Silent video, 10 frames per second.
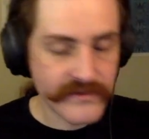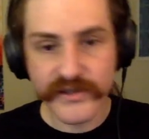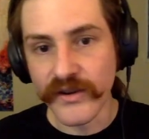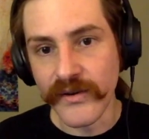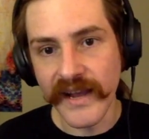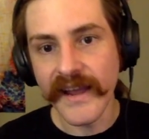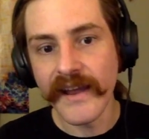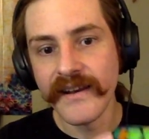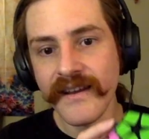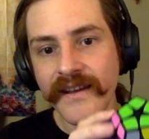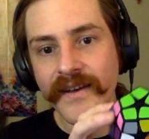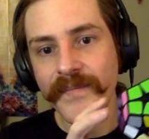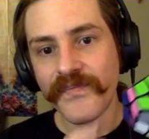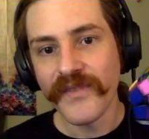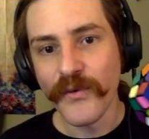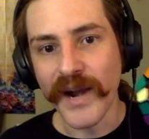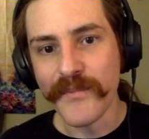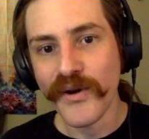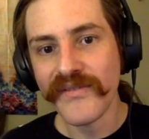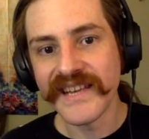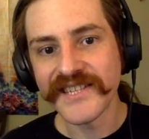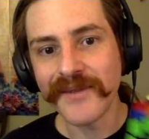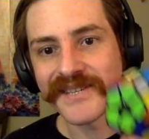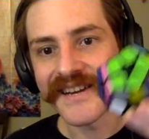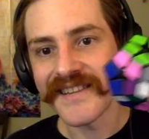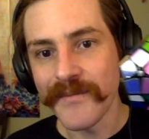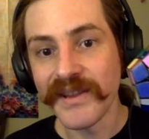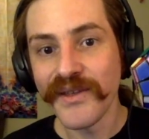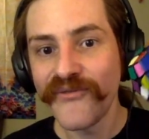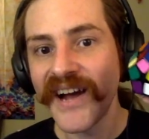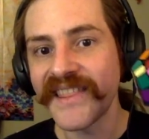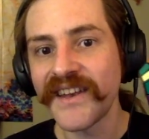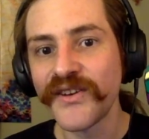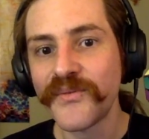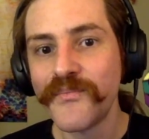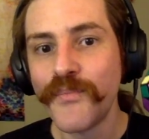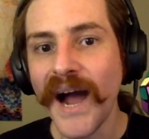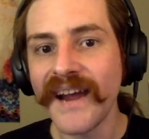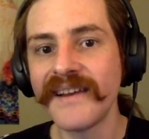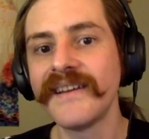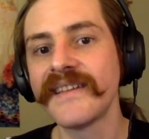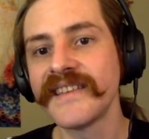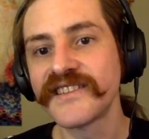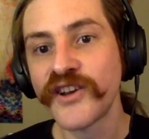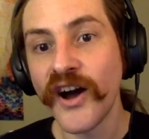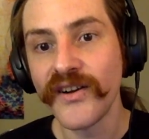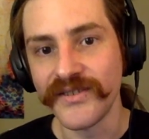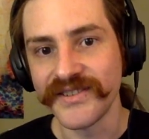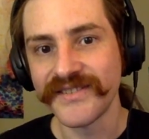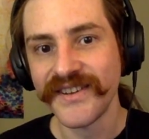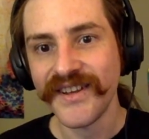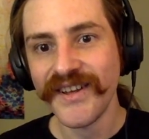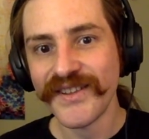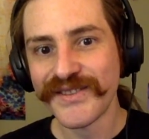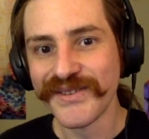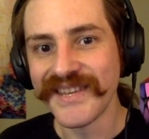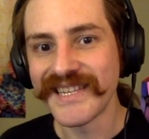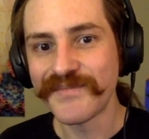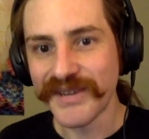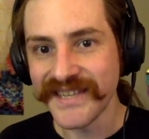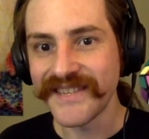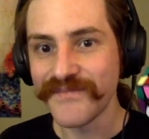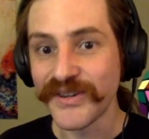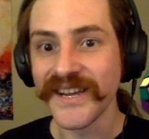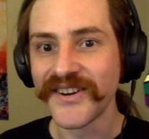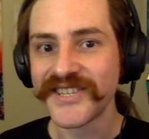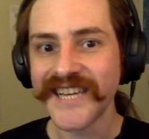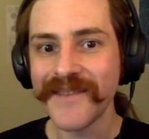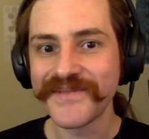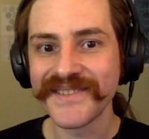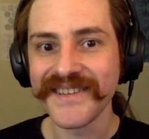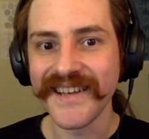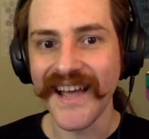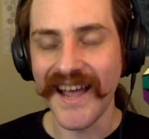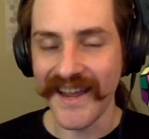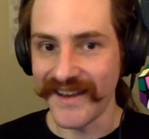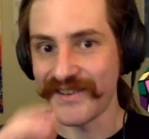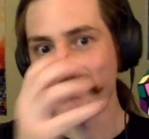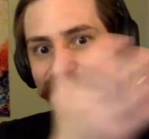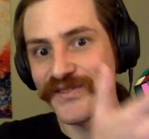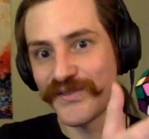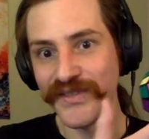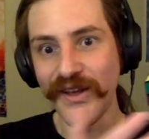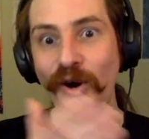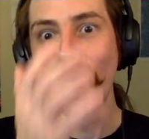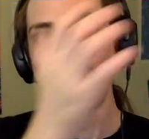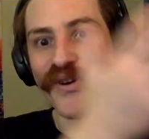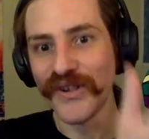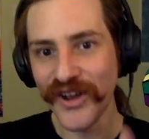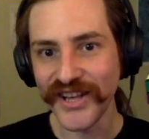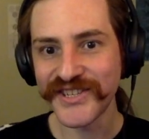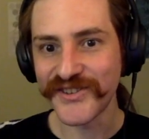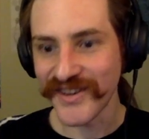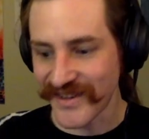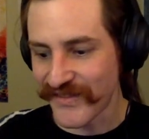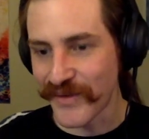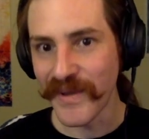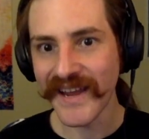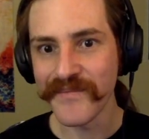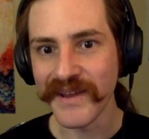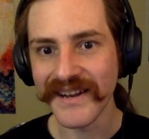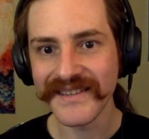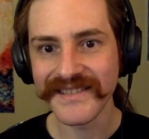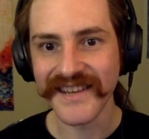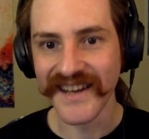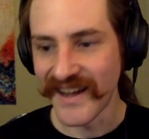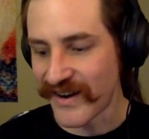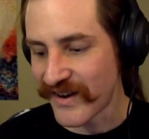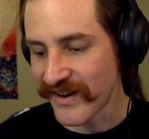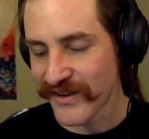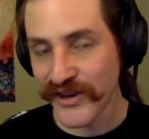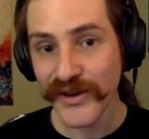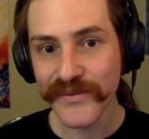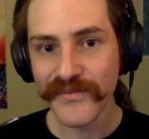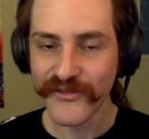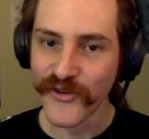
So again, when I move the subject, I mean, the fact that you're binding these colors to these particular shapes and to the overall construct of the Megumin's cube, or